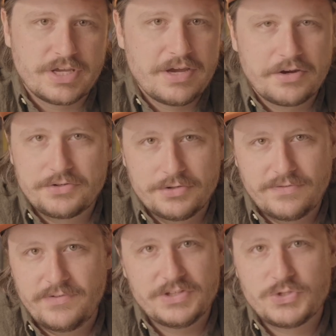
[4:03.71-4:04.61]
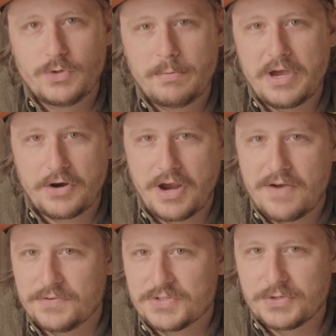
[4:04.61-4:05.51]
a character to fit into a
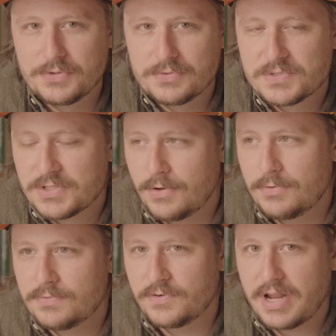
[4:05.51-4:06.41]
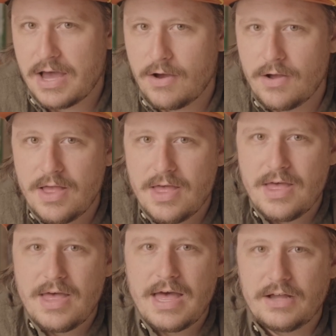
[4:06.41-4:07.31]
paragraph or two. So for now,
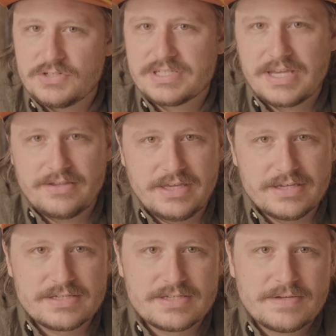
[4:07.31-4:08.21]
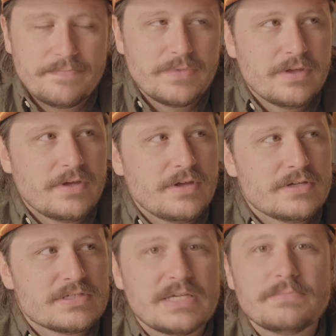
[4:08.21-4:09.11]
I'll just say this.
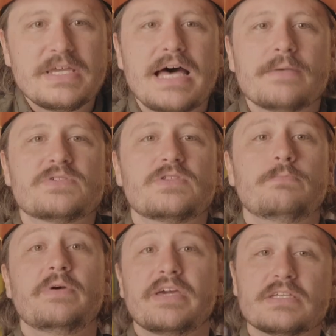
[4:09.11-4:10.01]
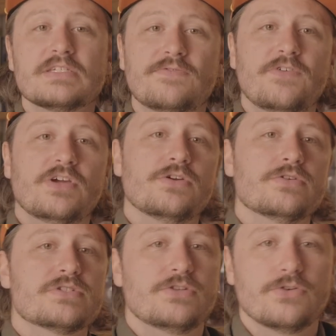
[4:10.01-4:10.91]
Sometimes the biggest
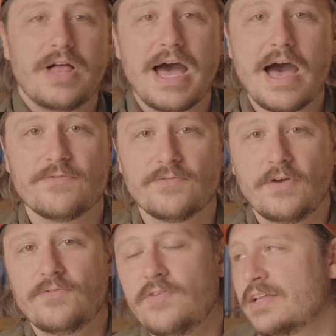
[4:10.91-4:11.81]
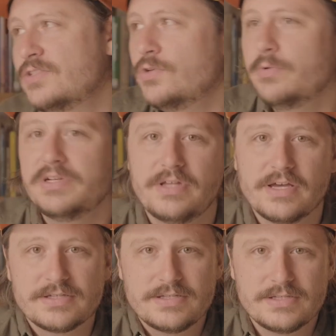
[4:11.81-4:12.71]
figures in your life affect you in
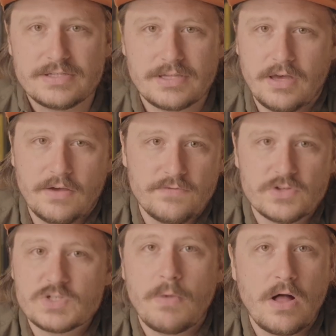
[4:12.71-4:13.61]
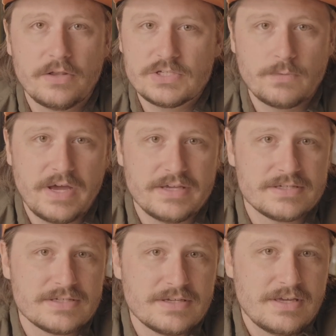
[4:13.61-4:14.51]
dozens of the smallest ways.